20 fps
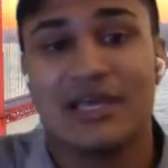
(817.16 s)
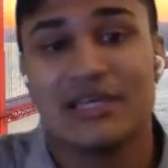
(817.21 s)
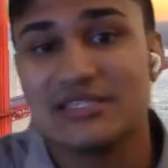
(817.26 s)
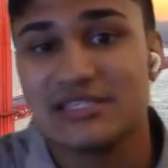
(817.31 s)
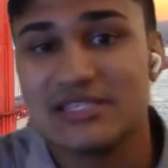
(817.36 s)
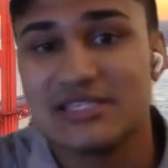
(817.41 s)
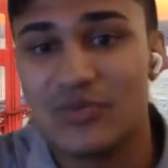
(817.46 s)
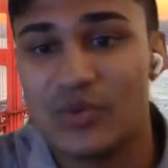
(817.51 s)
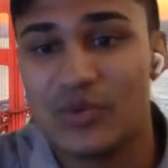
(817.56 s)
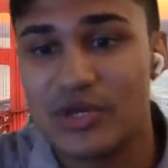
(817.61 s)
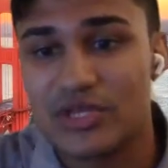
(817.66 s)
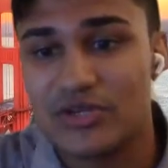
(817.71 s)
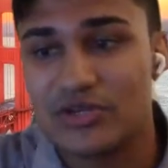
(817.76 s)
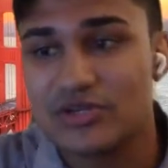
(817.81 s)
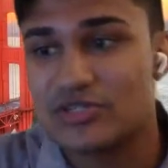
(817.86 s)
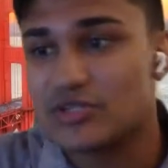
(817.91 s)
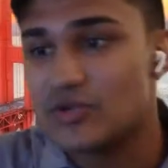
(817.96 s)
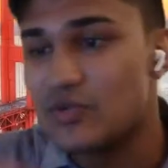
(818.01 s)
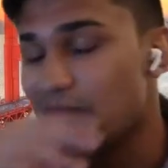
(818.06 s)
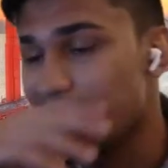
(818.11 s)
see what you're
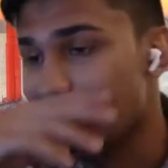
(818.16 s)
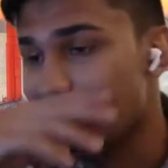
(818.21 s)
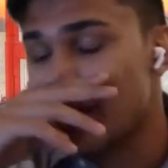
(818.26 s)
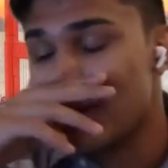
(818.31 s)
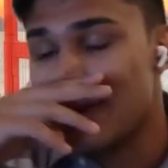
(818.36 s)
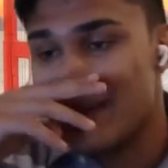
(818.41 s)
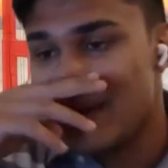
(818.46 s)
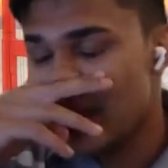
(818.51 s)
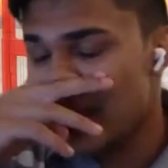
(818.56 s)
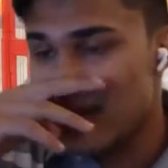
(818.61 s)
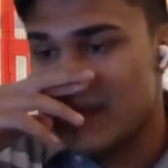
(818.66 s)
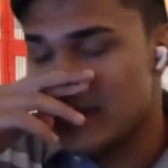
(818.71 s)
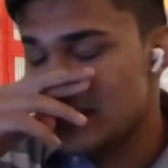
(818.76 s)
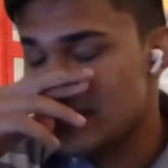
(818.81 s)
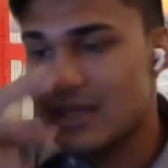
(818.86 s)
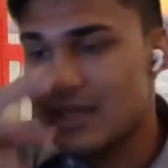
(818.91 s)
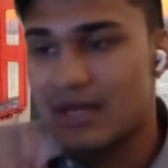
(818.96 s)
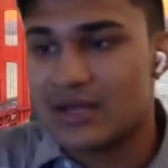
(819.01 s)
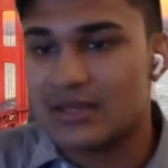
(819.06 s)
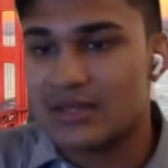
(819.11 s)
doing, and
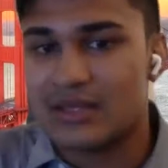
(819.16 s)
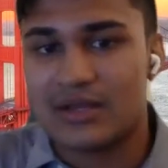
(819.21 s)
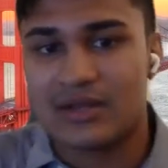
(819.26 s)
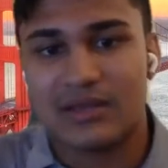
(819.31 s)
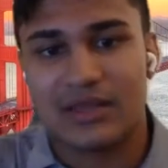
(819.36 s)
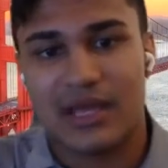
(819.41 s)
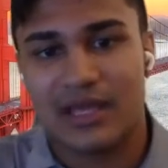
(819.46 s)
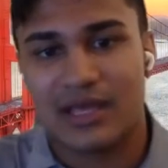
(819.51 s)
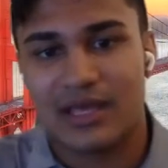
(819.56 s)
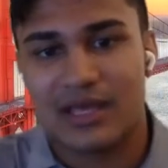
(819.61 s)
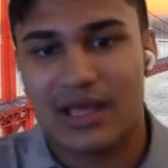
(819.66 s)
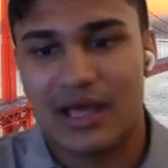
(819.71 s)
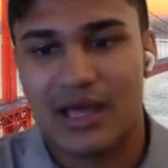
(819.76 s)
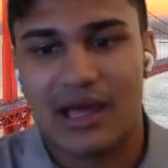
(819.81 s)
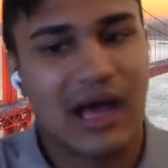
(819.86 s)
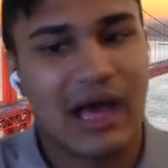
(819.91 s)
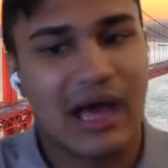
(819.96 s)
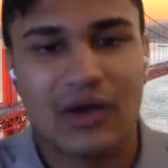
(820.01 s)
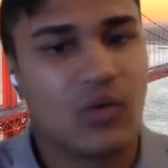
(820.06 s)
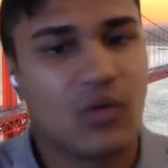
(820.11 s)
they're like,
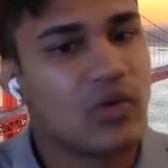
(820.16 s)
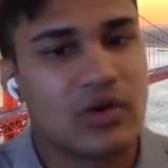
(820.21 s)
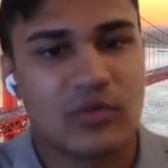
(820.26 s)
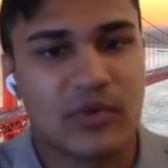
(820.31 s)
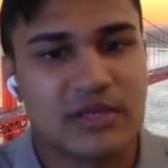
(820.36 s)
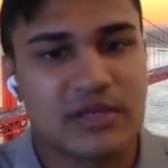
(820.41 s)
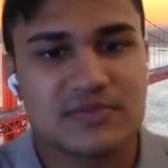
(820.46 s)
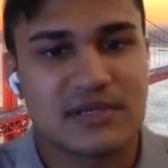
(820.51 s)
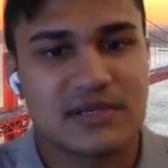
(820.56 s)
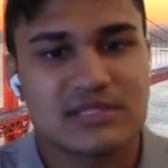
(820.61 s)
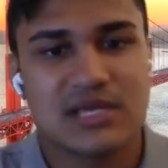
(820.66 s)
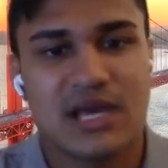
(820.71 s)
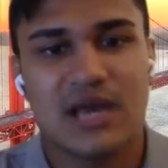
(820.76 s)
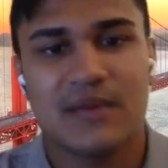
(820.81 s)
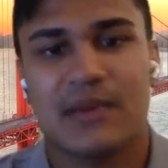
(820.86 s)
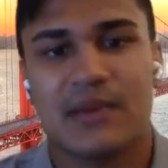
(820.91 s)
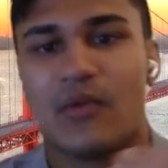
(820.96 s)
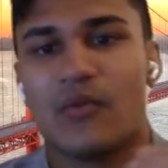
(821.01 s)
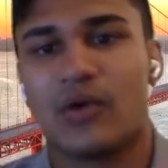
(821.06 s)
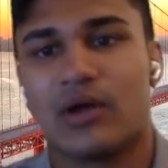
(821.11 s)
I don't want to waste my
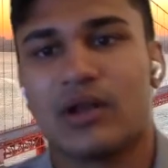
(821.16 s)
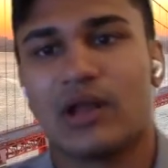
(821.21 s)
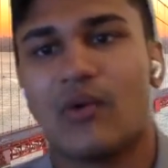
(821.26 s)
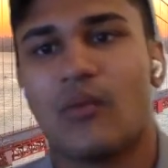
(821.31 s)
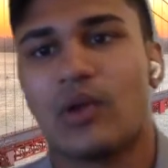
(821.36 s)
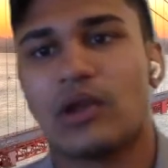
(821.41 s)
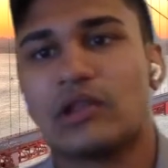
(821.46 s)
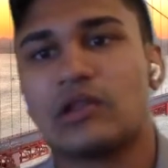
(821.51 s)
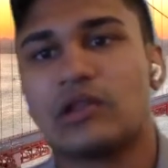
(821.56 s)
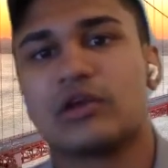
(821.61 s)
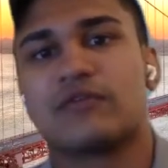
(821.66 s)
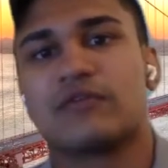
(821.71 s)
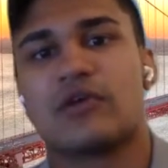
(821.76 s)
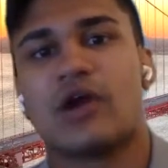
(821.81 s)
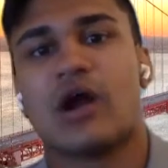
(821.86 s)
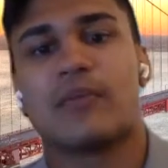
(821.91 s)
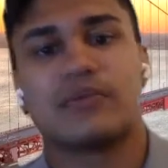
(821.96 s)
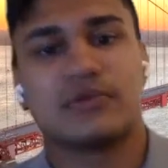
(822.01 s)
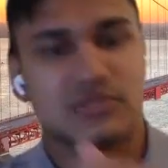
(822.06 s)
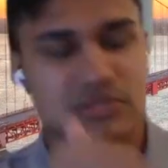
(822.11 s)
time. I want to look for
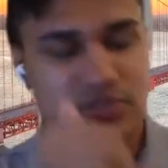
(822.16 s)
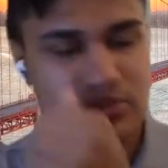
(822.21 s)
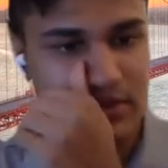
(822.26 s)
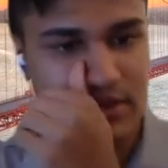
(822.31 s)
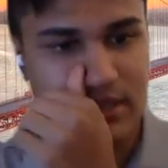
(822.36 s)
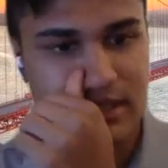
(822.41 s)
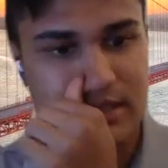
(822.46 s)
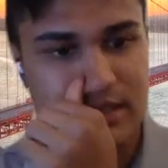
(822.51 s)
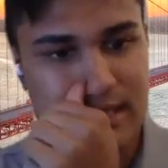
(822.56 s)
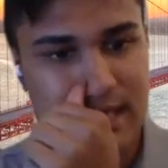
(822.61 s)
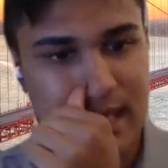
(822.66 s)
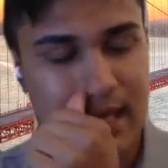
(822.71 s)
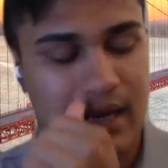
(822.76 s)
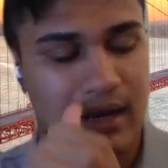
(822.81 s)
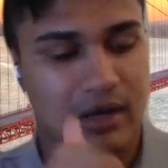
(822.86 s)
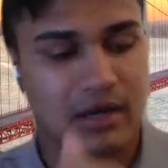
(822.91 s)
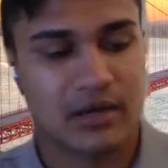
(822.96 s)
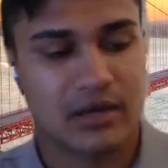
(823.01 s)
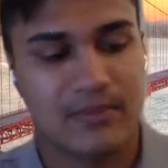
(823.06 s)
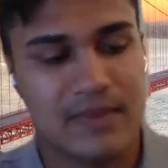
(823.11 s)
opportunities that
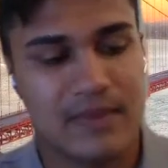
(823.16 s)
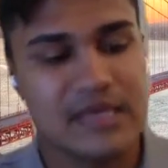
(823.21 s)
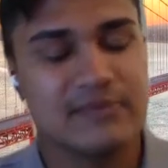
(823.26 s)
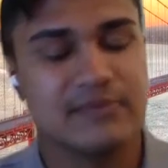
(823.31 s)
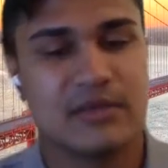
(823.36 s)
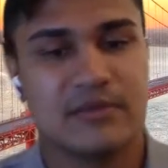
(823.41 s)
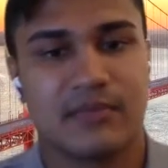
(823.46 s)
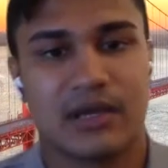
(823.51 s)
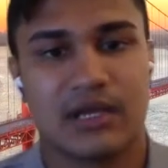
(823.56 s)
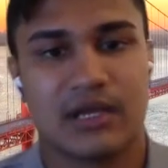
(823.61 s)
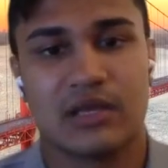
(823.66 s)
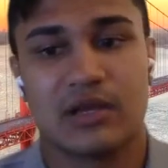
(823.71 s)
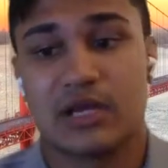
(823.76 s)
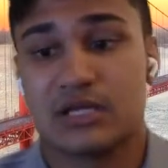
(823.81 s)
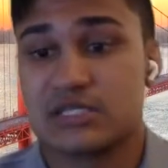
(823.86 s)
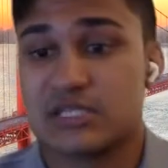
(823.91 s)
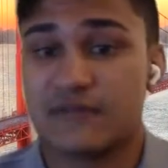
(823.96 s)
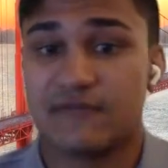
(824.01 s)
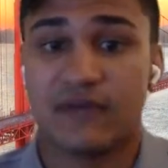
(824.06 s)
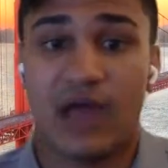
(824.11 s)
are going to make me money,
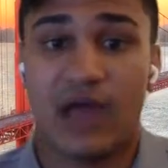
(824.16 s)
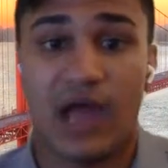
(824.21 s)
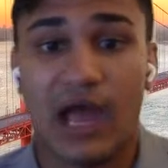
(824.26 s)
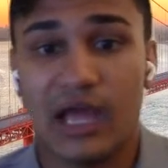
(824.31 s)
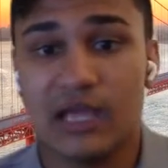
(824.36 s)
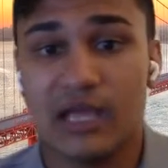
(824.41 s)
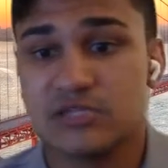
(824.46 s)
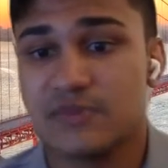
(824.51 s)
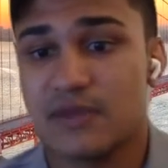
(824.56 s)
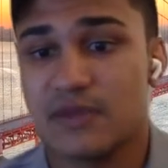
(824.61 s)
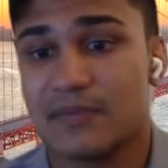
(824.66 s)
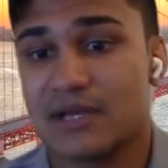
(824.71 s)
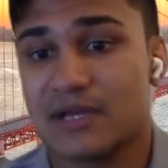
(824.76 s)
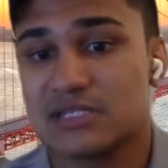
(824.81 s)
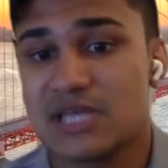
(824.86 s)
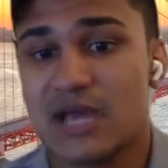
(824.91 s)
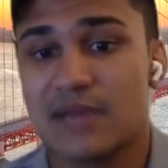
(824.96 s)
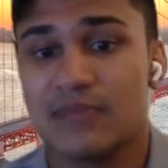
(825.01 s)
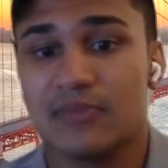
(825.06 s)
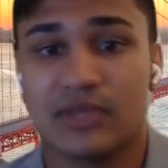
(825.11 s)
because if I spend my
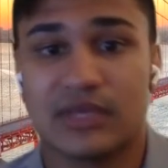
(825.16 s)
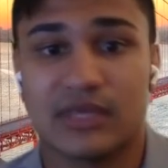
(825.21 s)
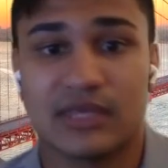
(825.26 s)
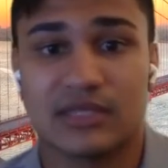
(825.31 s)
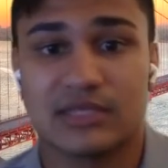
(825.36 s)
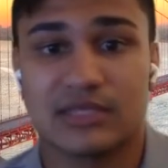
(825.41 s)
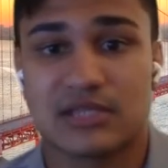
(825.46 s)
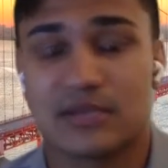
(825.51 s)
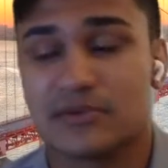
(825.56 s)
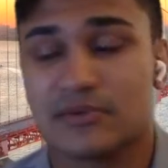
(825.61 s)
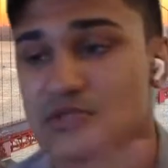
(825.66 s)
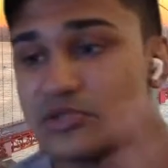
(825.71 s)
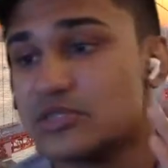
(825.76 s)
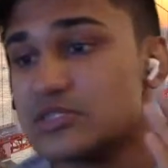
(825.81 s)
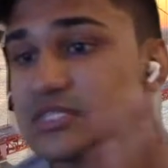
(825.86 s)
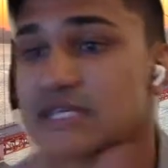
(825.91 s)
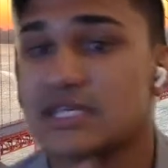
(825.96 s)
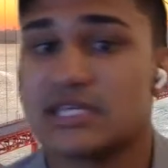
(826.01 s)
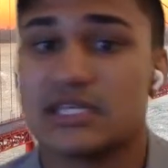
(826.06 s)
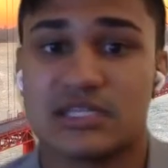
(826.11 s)
time looking at this opportunity,
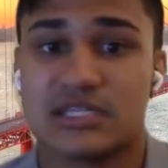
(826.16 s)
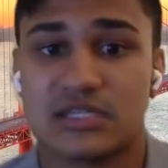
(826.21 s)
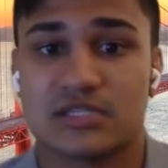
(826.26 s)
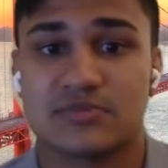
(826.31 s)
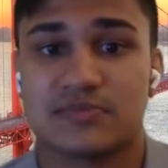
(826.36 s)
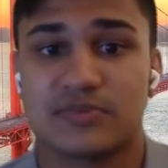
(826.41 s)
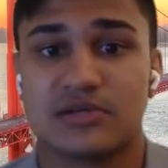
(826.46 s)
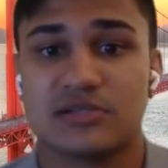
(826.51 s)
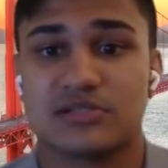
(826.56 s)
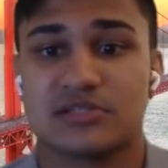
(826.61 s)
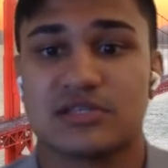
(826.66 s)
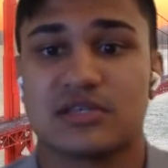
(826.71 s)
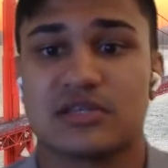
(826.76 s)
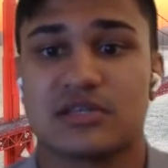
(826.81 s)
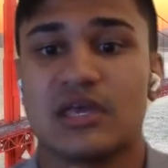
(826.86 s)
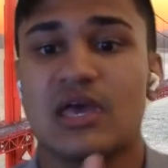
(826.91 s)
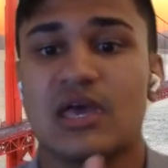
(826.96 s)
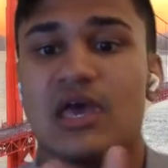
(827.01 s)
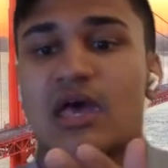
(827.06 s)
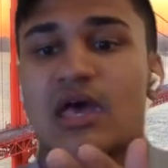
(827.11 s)
digging into this person,
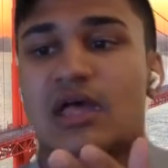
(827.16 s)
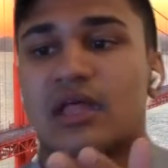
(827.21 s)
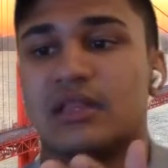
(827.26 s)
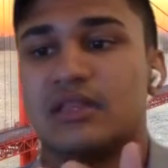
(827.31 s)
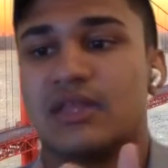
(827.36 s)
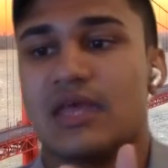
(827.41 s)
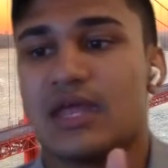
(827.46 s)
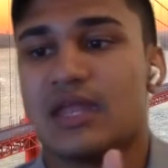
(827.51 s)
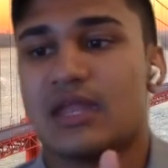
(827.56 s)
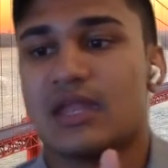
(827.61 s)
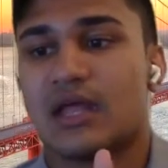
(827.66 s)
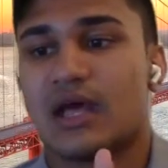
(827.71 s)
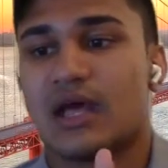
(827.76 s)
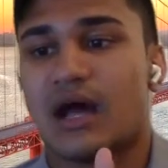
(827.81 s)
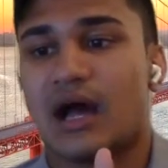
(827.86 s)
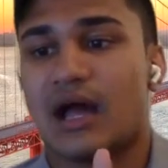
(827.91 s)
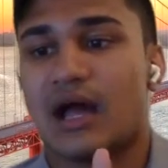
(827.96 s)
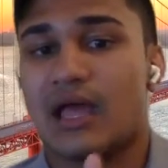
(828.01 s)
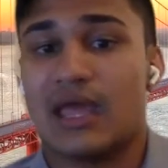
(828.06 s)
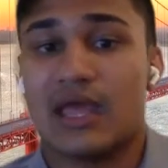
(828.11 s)
then
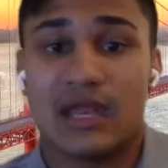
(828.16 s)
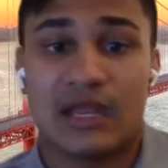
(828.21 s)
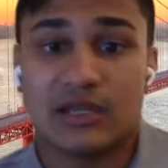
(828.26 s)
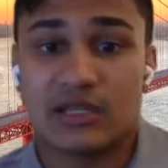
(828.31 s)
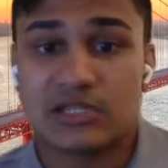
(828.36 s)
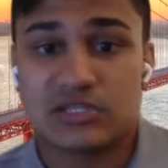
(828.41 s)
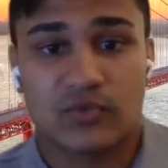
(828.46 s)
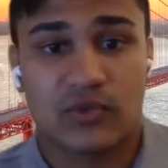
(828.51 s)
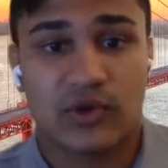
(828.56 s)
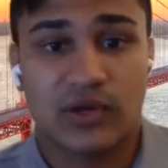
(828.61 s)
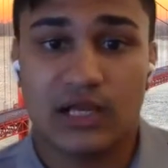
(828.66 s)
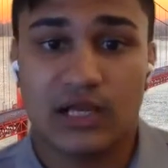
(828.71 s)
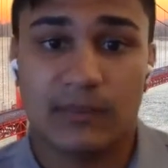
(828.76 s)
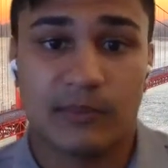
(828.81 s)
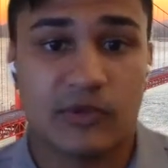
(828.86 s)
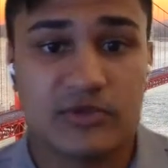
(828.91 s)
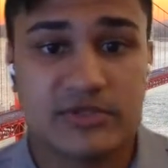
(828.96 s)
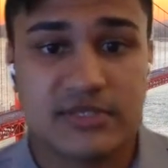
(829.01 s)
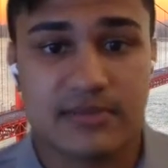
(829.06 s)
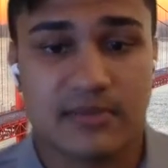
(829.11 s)
and it doesn't work, I'm
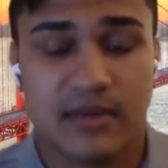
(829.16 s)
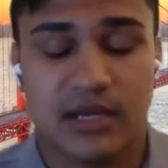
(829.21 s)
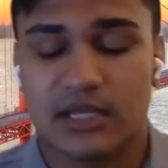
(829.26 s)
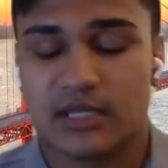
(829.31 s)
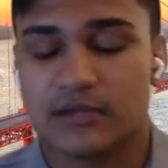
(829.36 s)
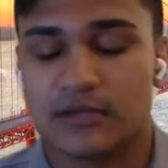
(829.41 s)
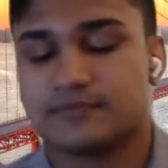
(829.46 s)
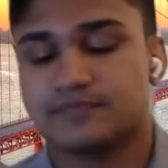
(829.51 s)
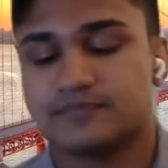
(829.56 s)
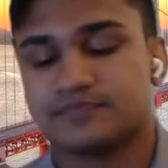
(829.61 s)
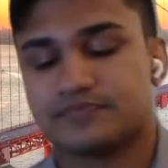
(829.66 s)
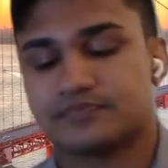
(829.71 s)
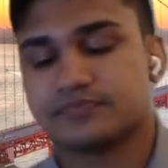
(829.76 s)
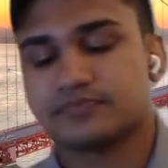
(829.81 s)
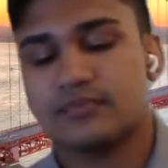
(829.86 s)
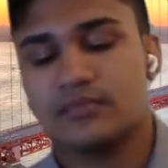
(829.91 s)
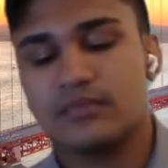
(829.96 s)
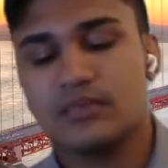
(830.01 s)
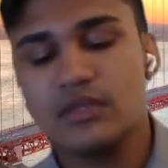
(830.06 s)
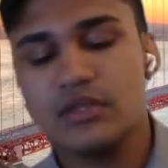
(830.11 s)
losing money.
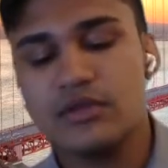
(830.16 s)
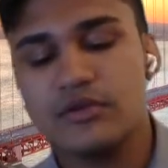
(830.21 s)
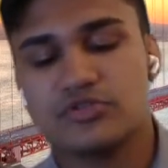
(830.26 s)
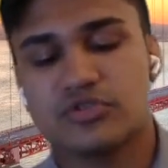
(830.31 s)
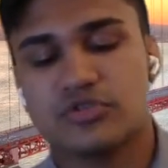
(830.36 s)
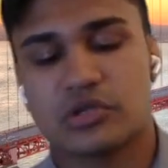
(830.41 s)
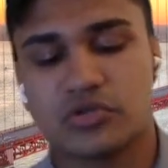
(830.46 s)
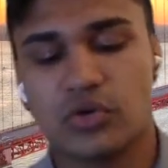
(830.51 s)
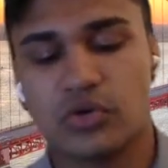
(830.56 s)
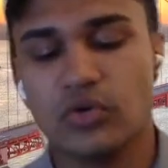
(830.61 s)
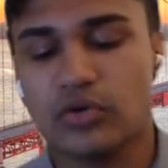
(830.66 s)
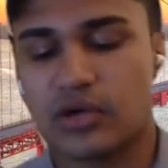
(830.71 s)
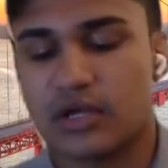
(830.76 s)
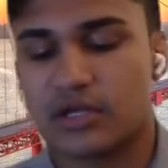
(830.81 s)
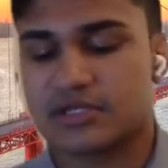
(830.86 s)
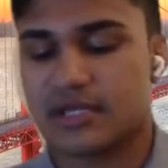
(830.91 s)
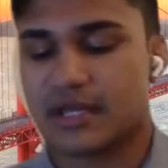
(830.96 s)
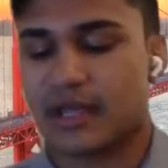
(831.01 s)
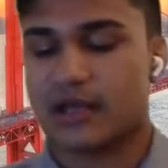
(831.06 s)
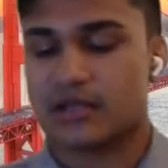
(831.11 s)
So I told her, I
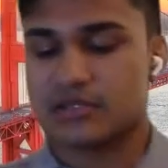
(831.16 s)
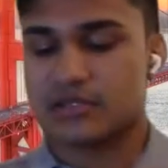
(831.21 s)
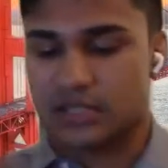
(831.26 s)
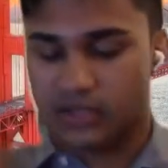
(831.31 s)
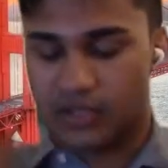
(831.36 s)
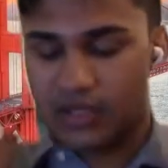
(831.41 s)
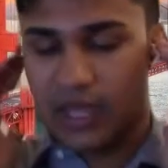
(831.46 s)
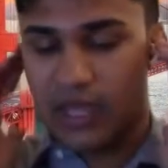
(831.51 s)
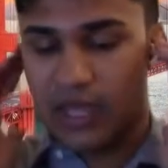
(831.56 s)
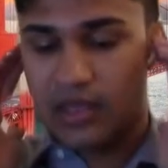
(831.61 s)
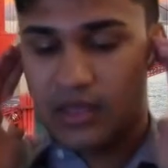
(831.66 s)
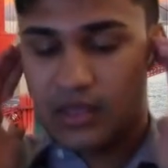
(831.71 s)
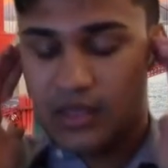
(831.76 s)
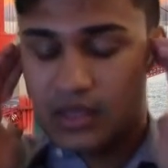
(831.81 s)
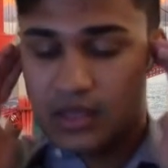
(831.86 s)
was like, okay,